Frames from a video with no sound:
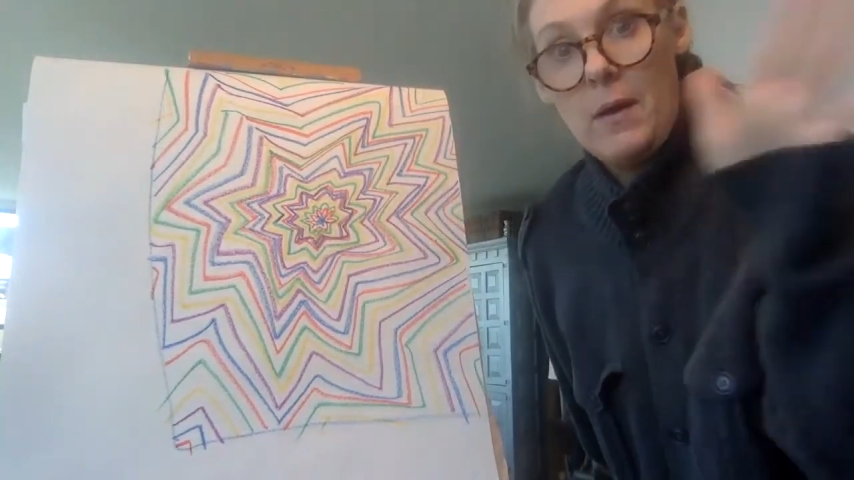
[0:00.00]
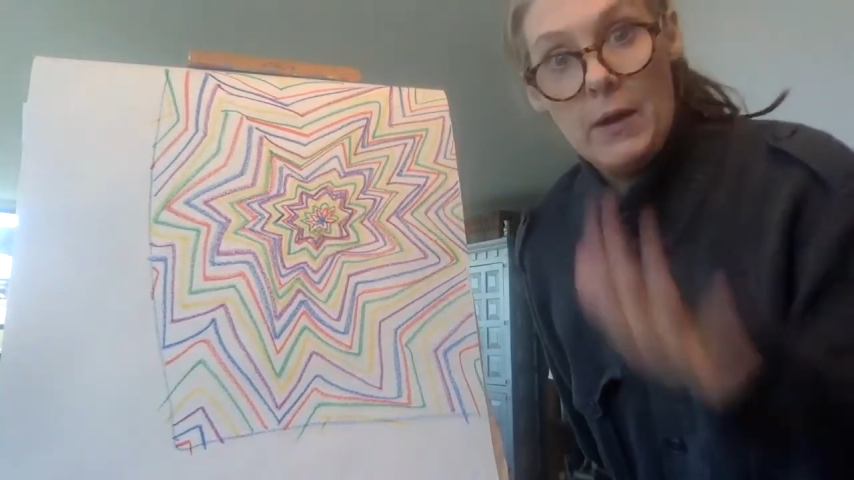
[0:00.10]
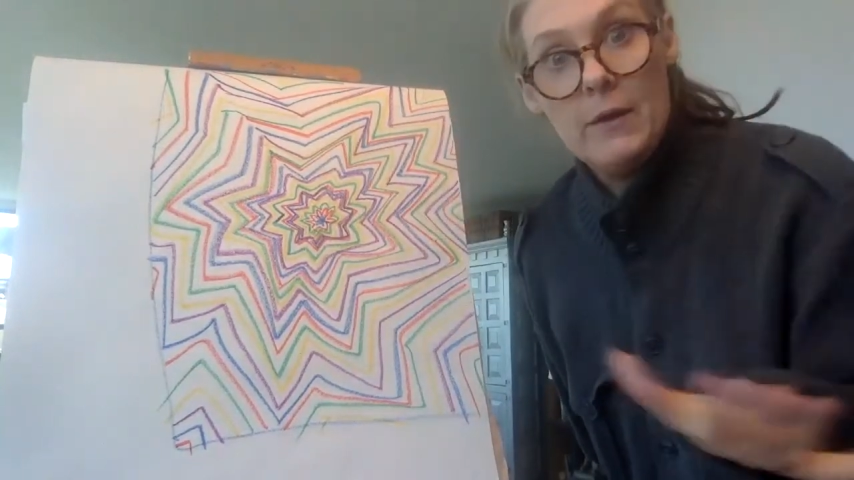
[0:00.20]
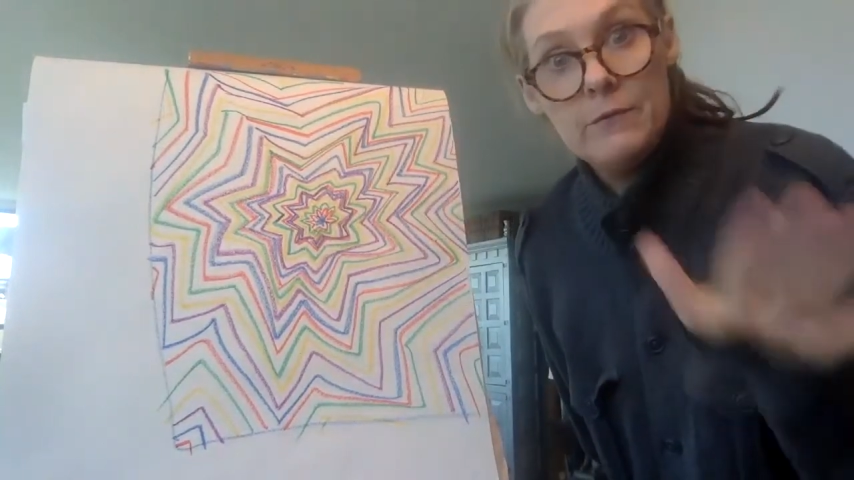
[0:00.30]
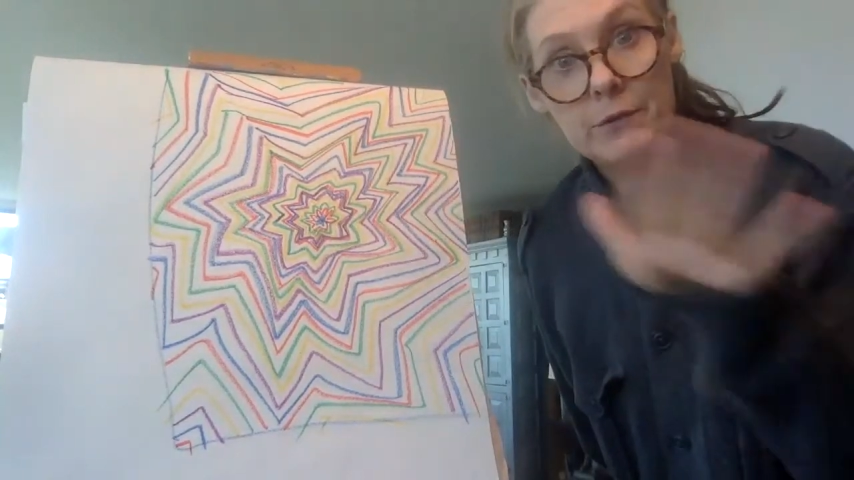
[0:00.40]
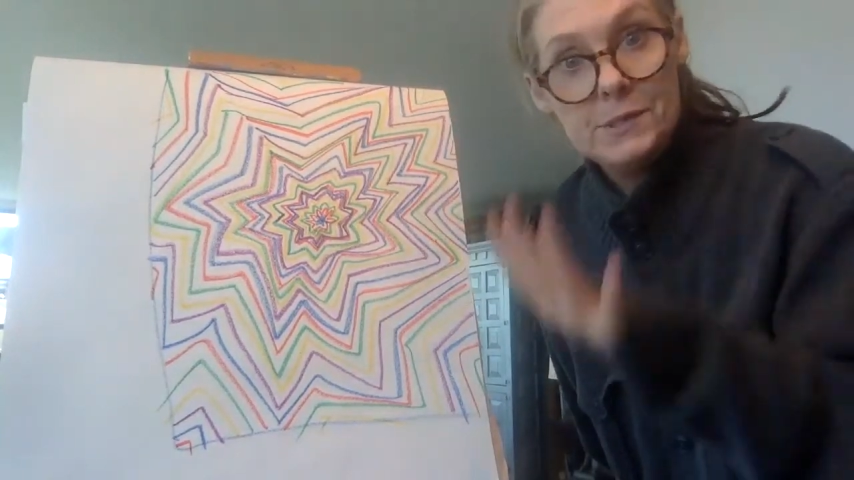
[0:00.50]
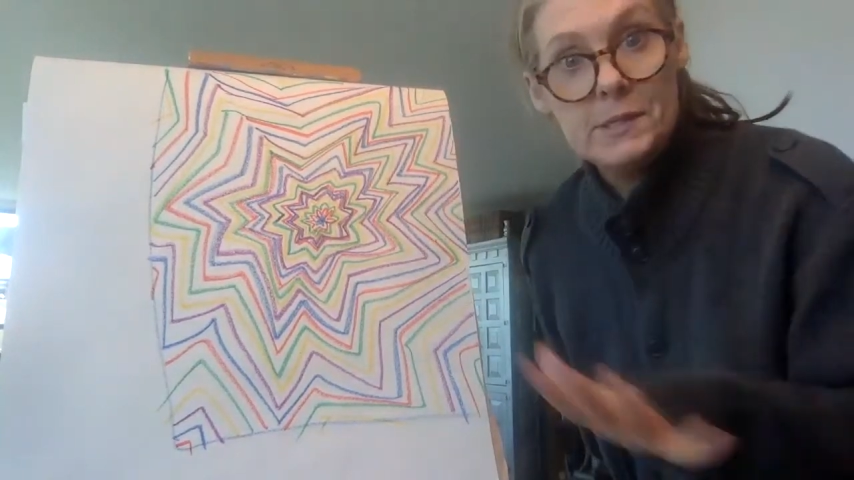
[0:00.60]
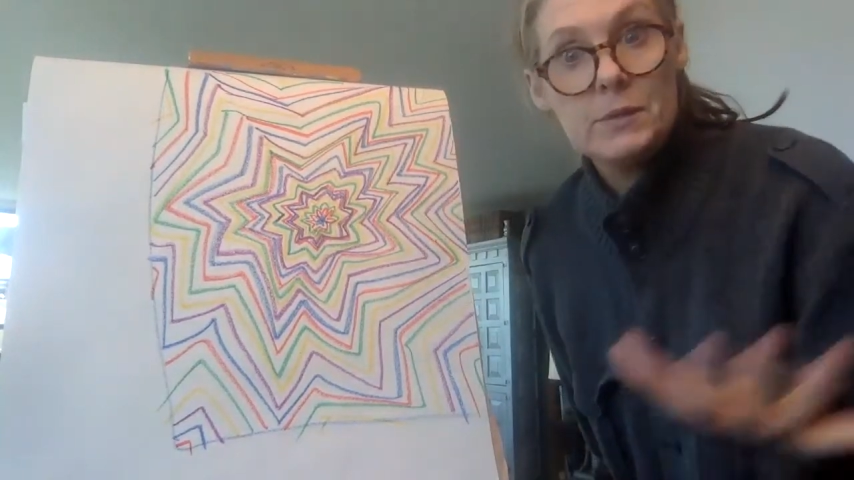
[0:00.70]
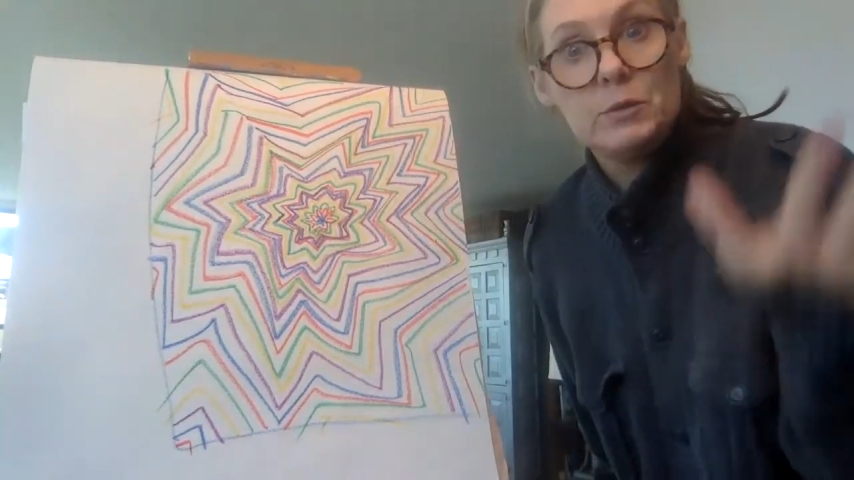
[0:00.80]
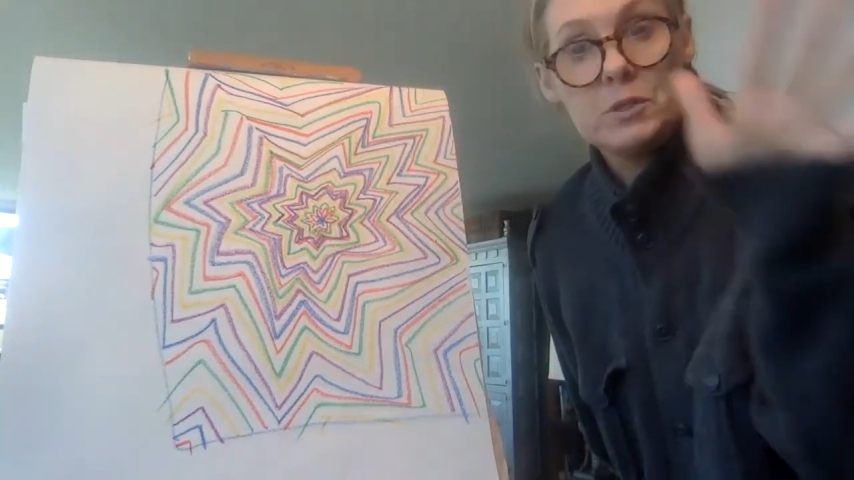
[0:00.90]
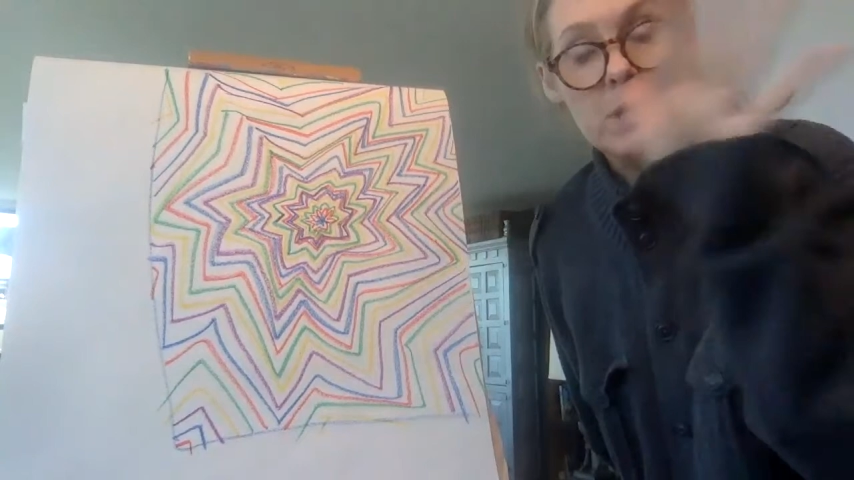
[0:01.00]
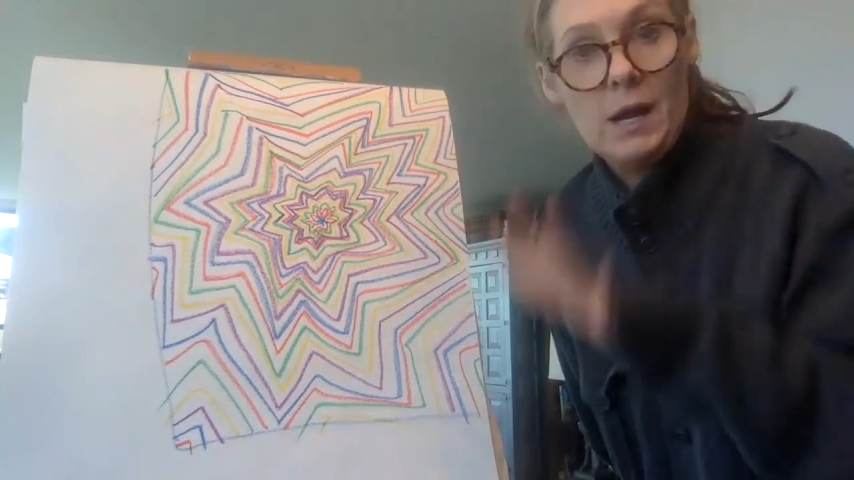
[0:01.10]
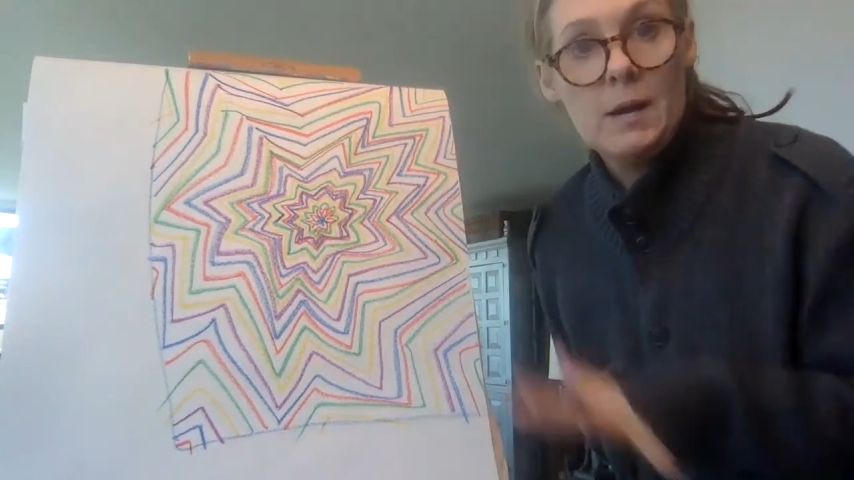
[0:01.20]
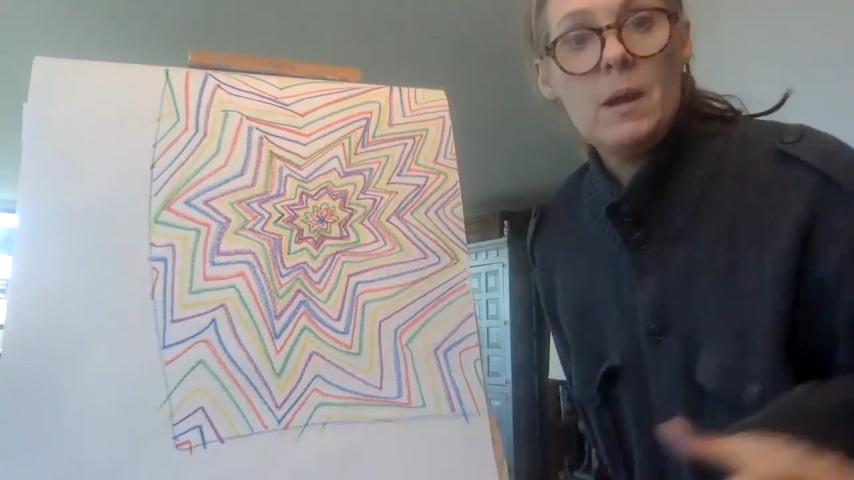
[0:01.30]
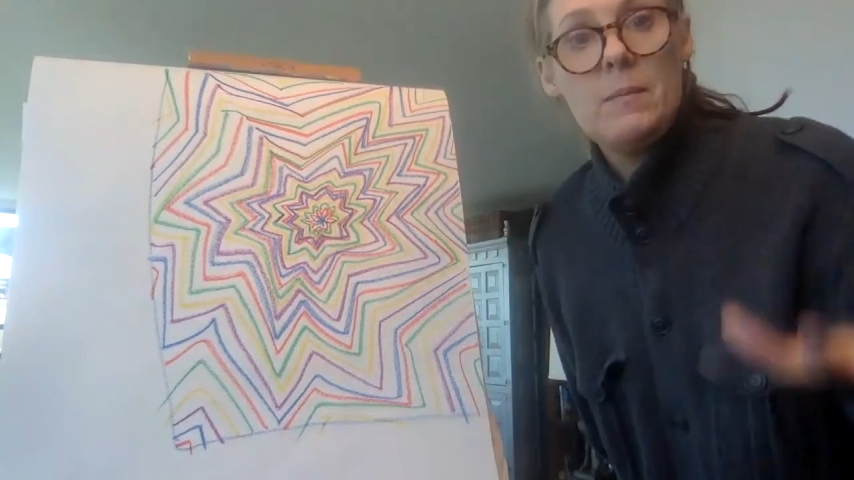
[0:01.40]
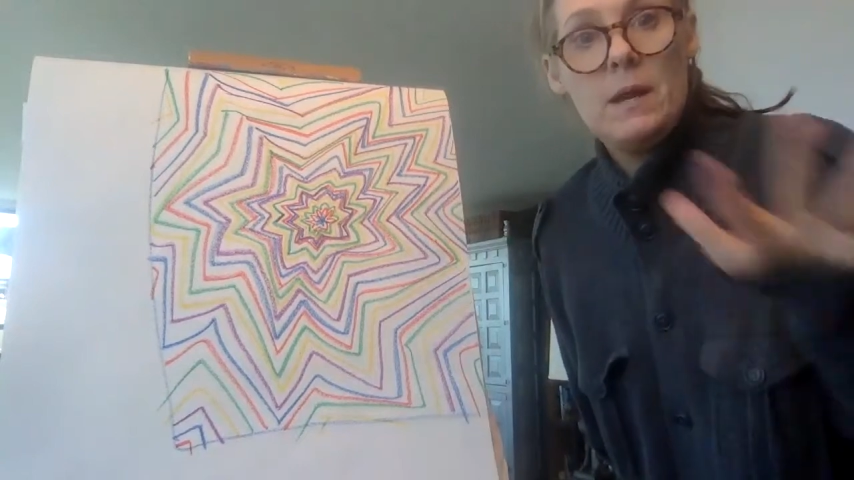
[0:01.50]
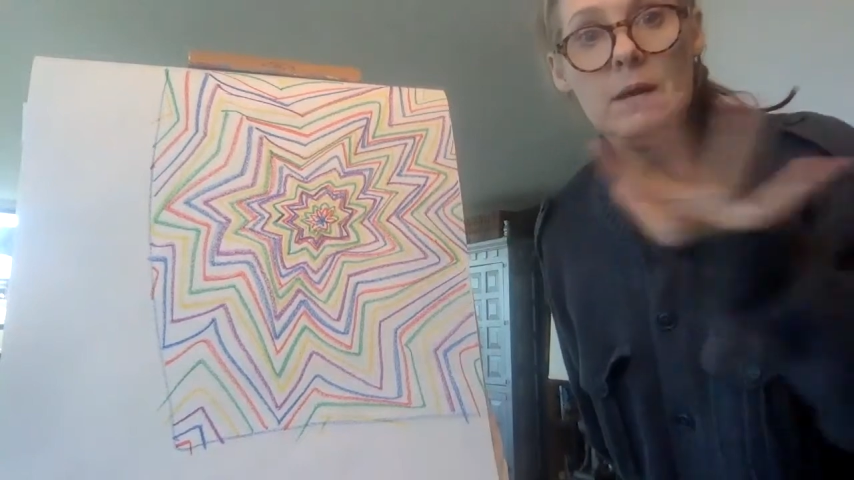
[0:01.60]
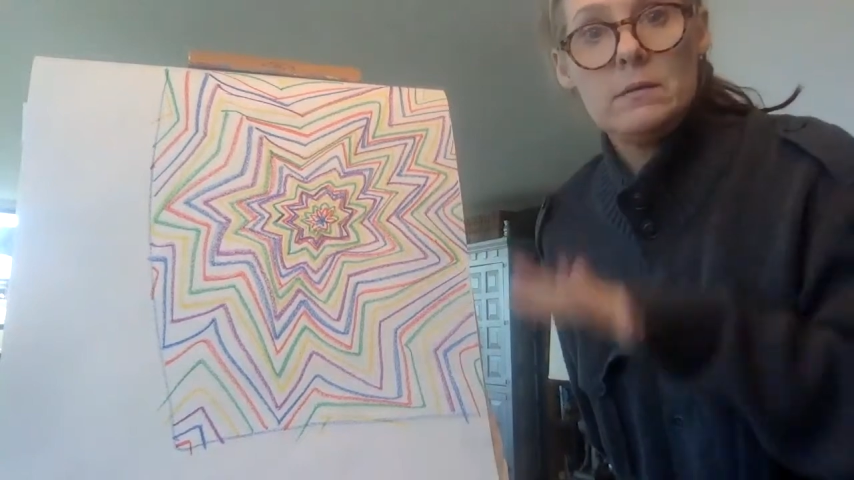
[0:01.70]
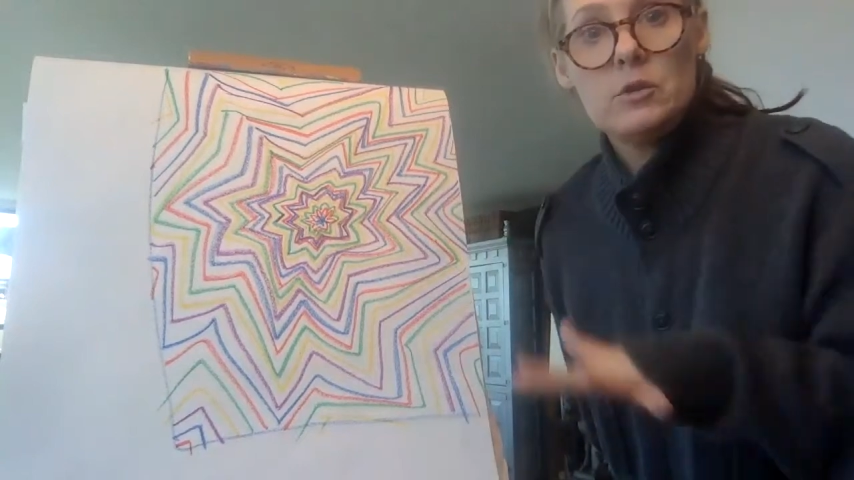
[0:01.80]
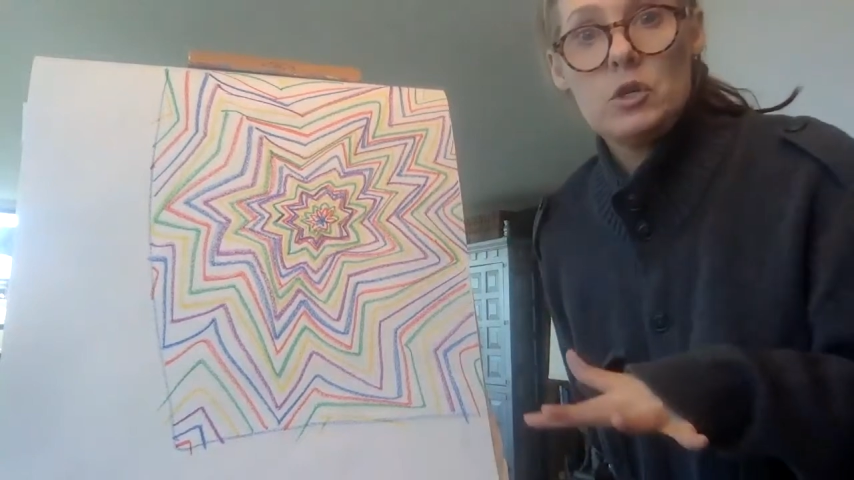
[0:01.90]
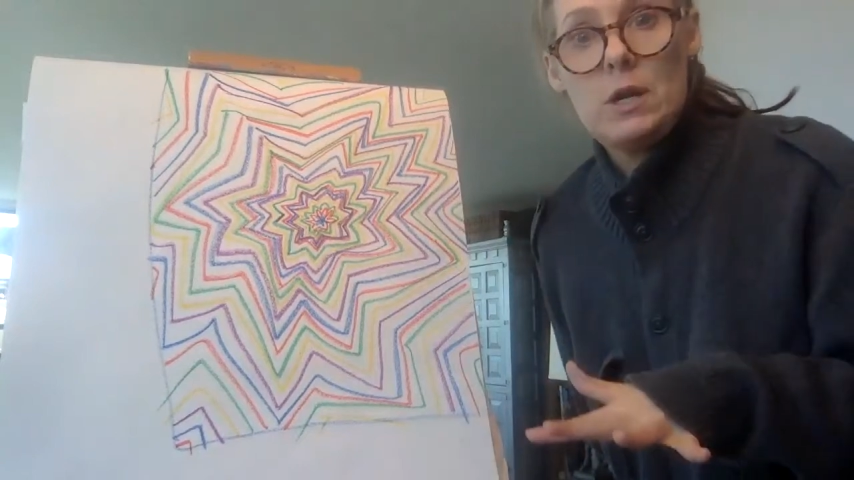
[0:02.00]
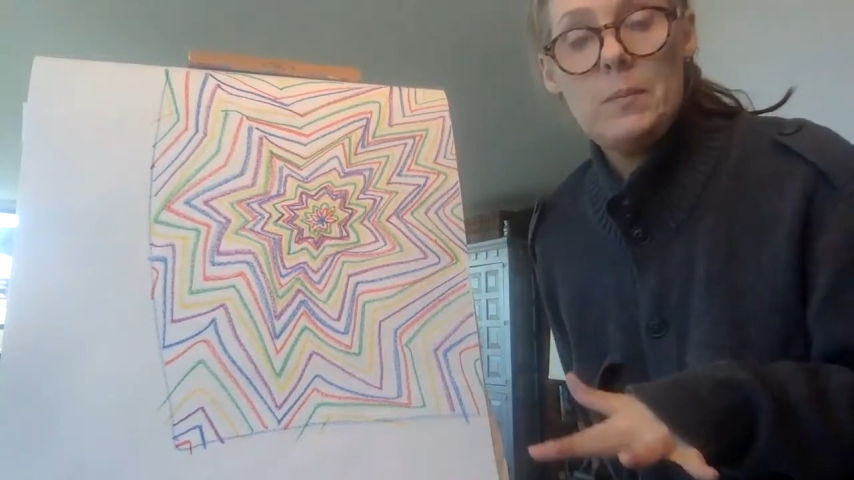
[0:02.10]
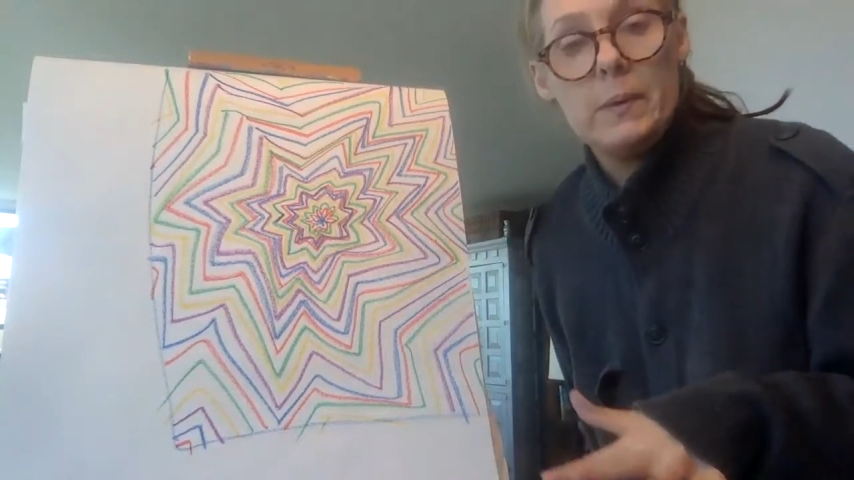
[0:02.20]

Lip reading: every single time I make this shape